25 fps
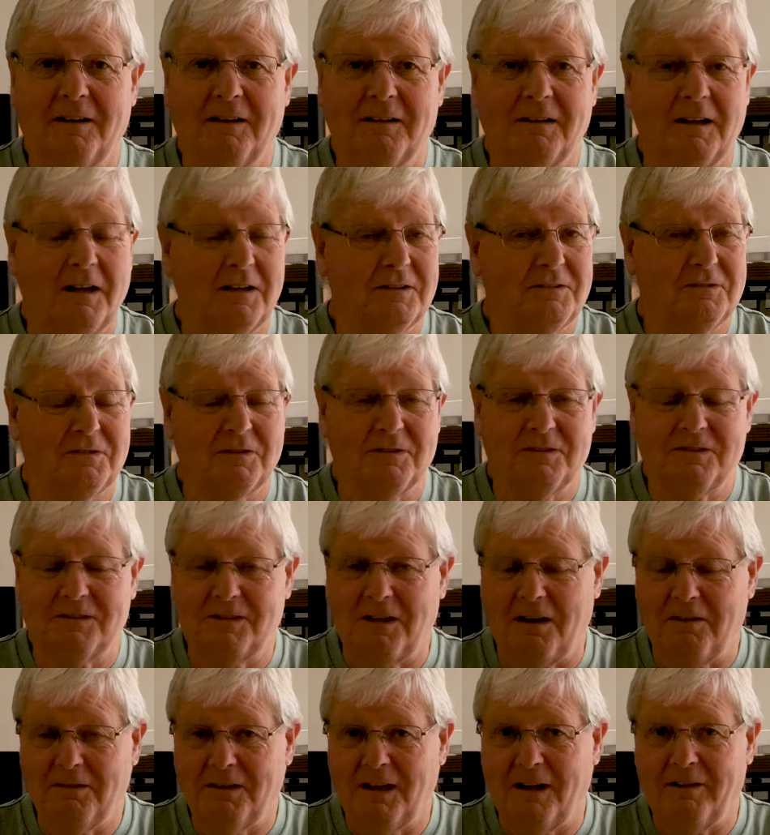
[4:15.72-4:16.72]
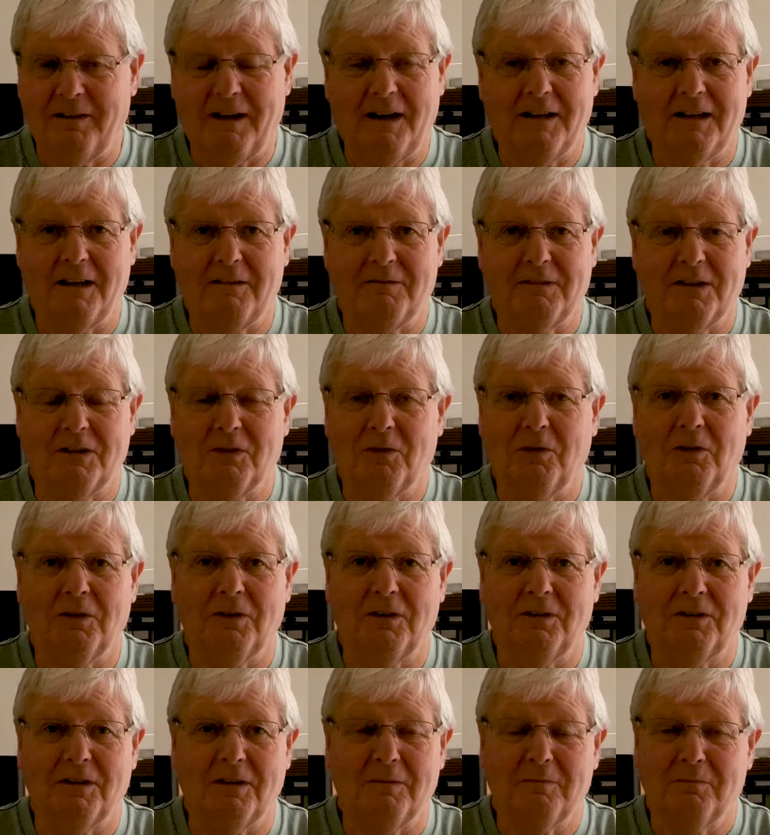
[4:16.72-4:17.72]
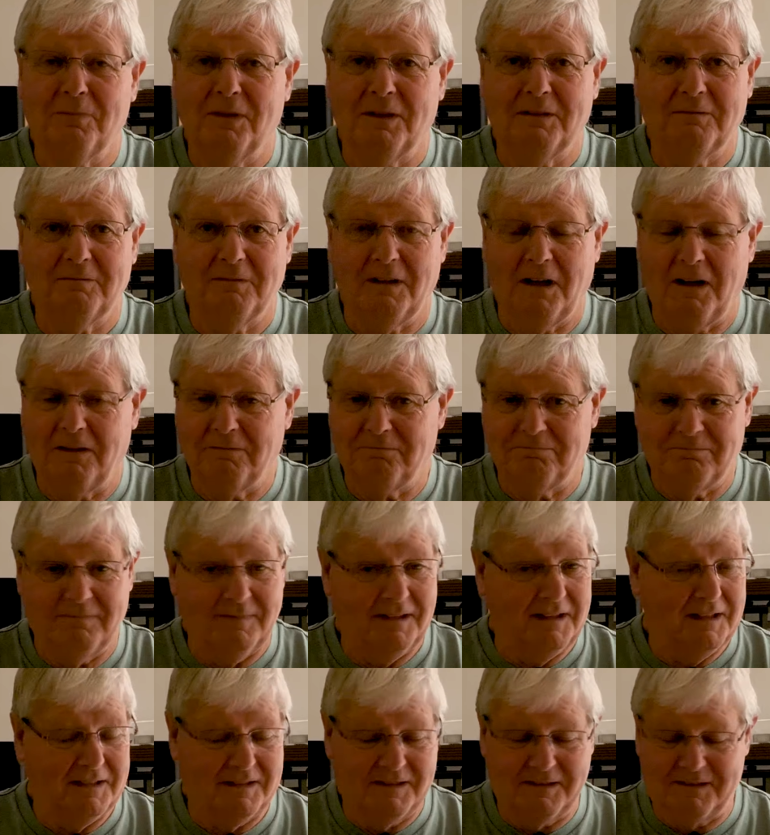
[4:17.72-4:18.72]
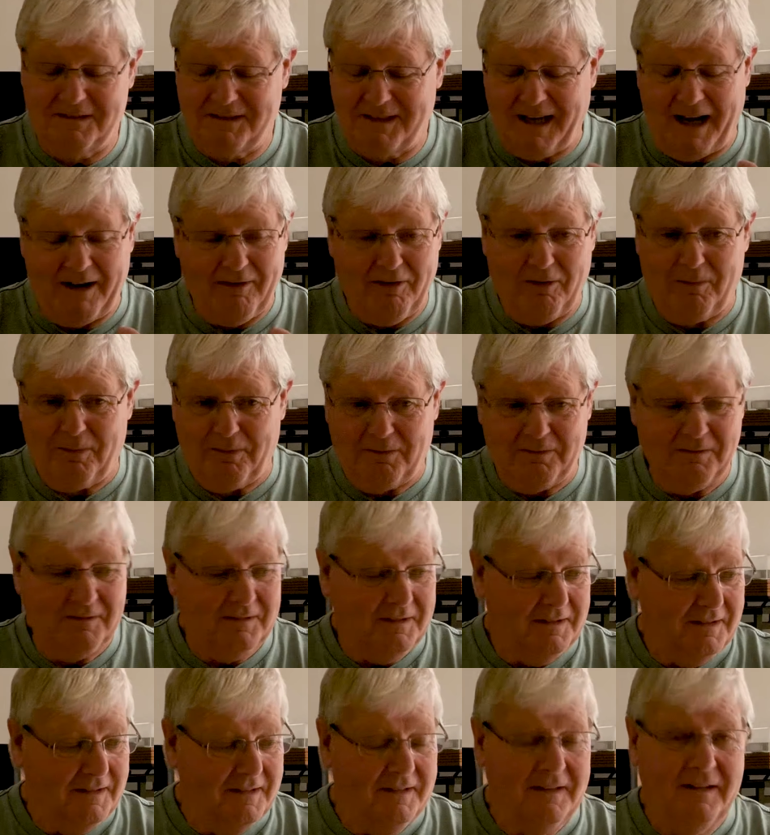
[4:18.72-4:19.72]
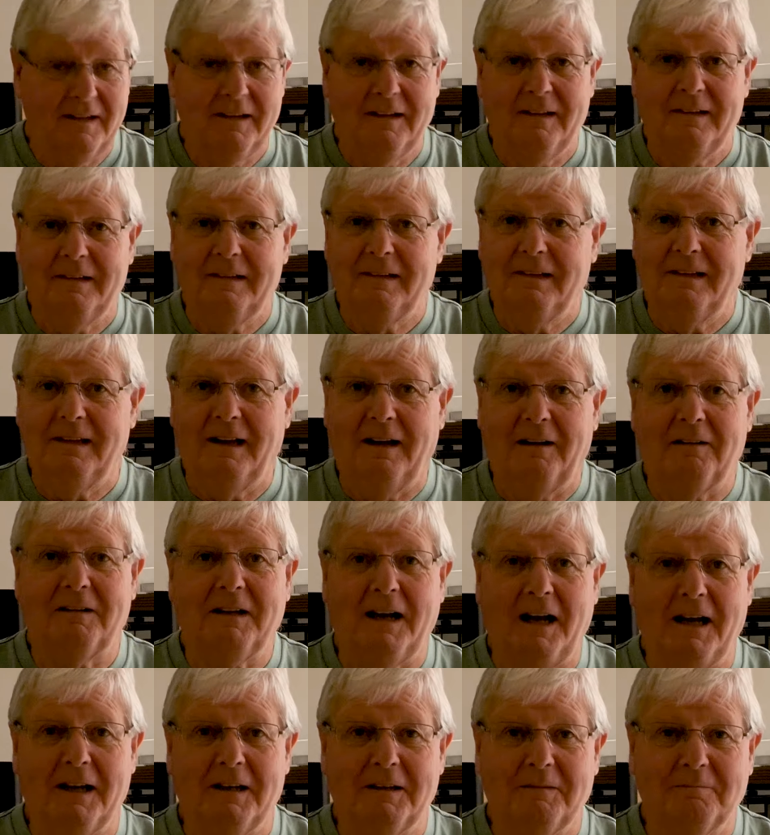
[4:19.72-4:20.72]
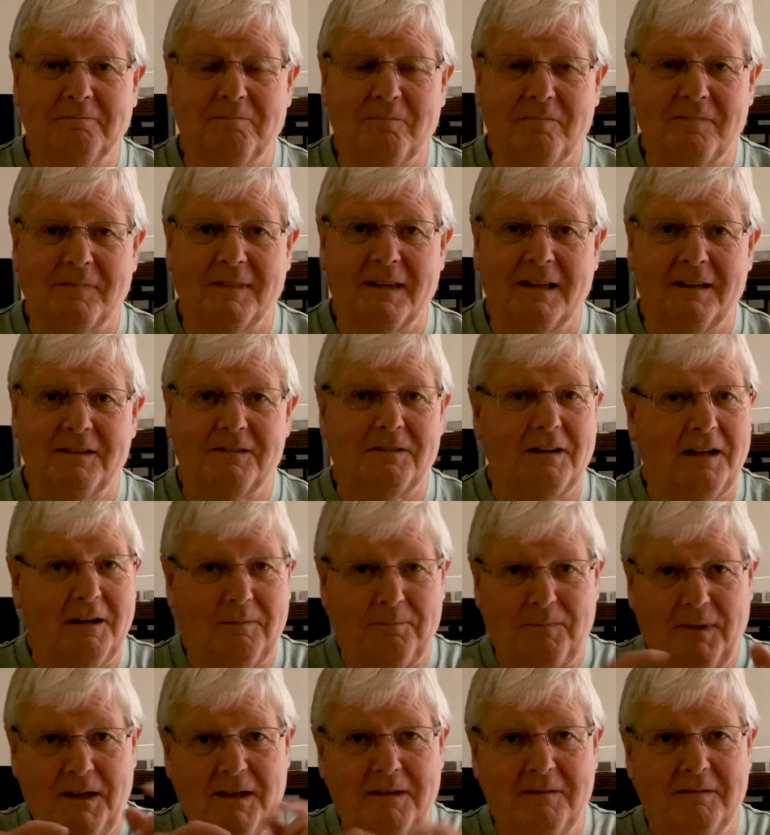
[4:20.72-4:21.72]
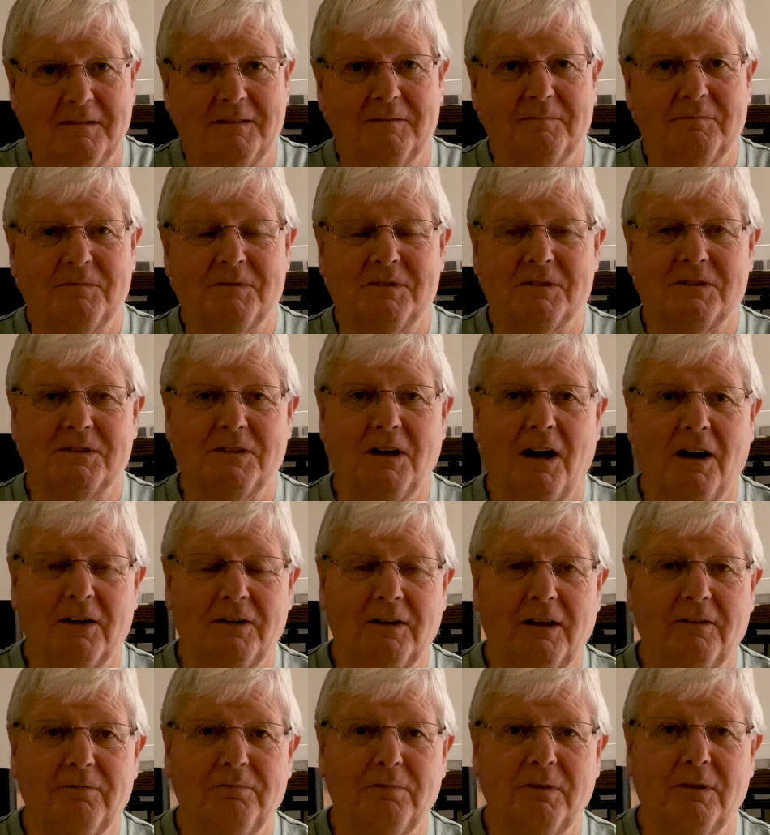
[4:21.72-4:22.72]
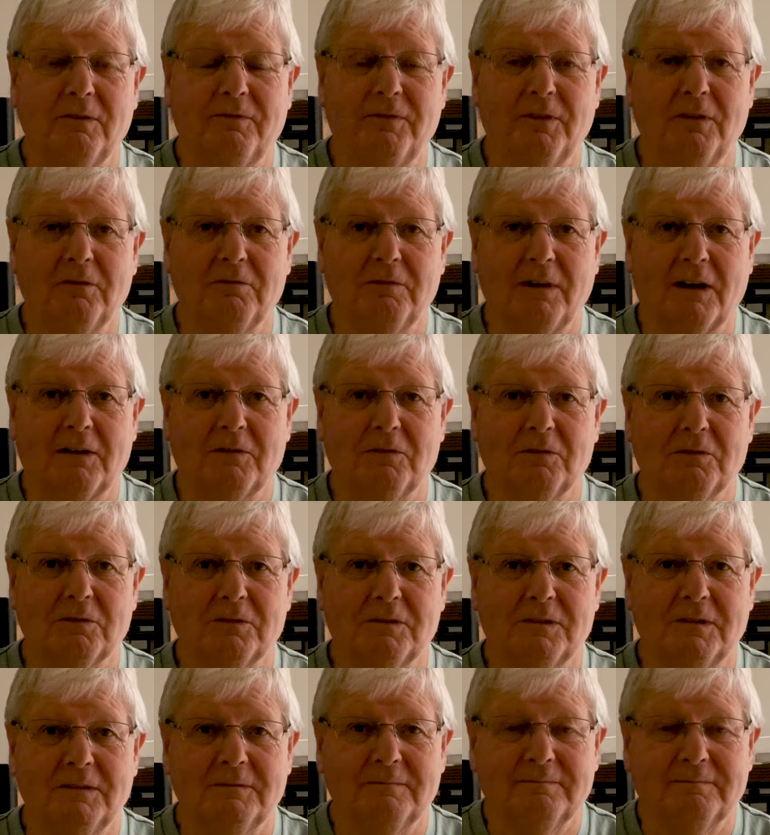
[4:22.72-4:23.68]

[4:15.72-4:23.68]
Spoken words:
I just don't know how they recorded them, but it's terrible. Okay, so let me start off with a few records.